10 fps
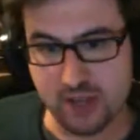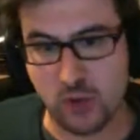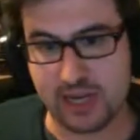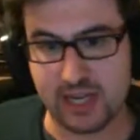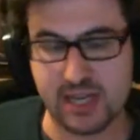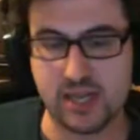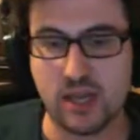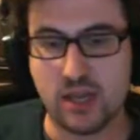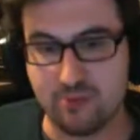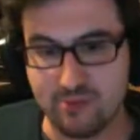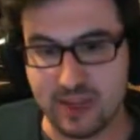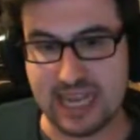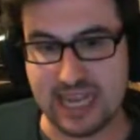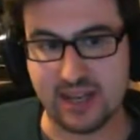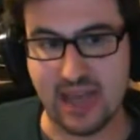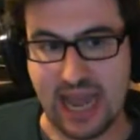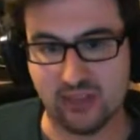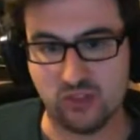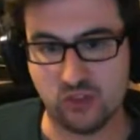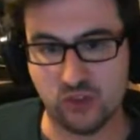fill in and just add a bit of